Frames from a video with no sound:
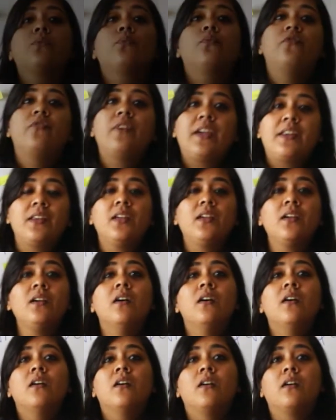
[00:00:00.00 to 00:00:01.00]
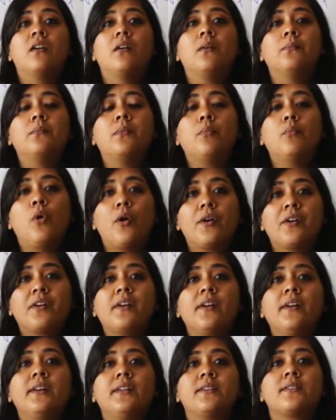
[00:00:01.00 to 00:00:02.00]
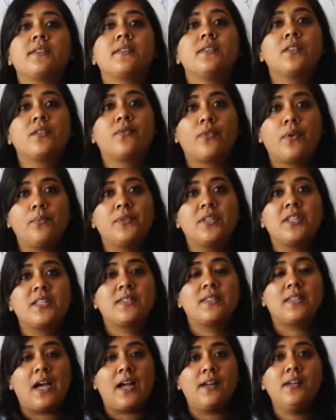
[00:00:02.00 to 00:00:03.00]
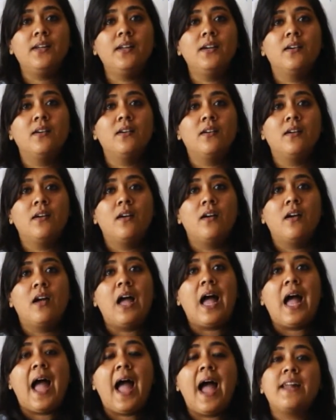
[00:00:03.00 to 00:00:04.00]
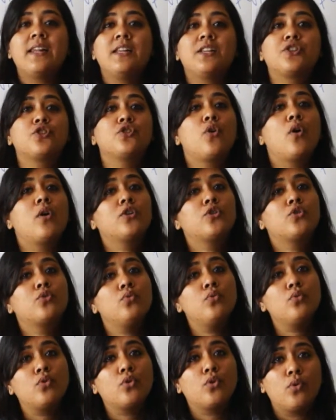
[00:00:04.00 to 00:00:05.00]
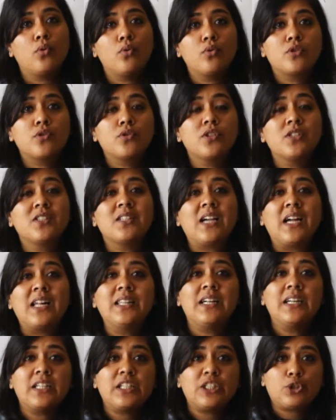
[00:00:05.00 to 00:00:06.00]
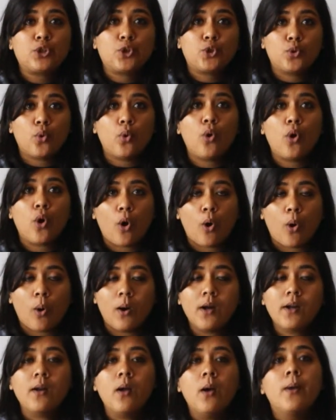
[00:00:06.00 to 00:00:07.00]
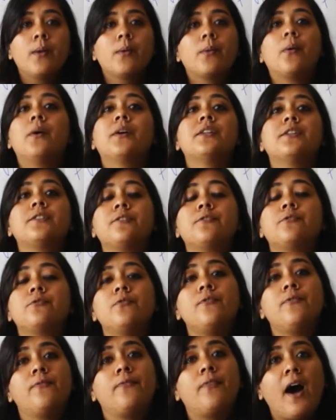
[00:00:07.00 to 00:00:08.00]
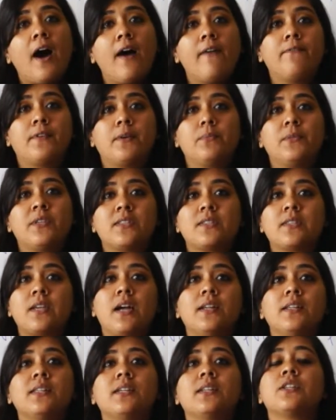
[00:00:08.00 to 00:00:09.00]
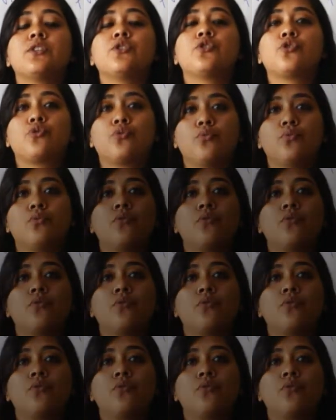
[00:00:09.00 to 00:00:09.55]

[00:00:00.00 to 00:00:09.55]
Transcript: a very moderate distance from the sun, and it's not too close to the sun that it's so hot, nor is it too far from the sun that it's too